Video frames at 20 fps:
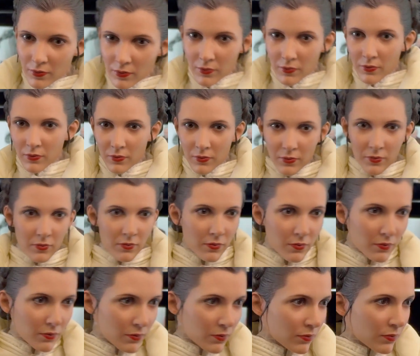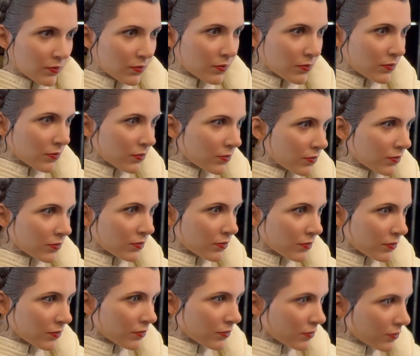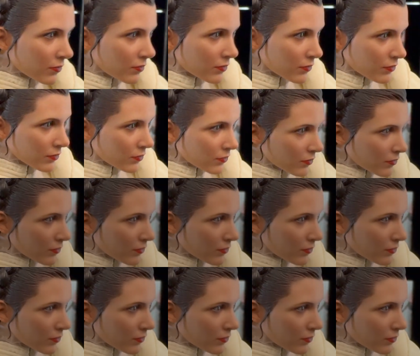some individual strands falling on either side.